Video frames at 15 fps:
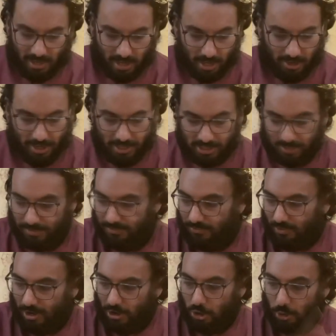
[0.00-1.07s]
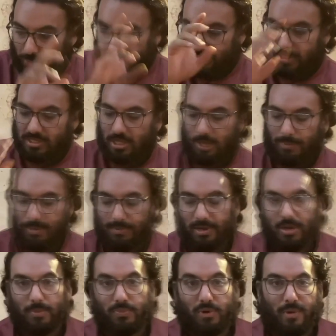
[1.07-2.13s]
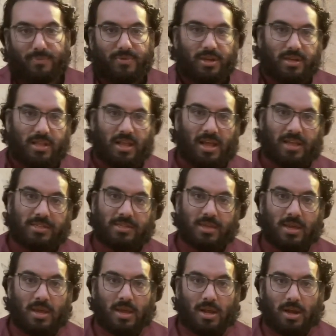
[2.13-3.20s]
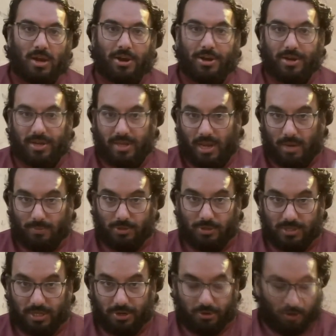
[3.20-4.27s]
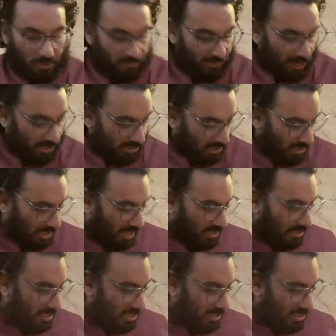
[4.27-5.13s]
All right, so before I open this up, I'm gonna prep my glass. All right, again, I'm using an old-fashioned glass.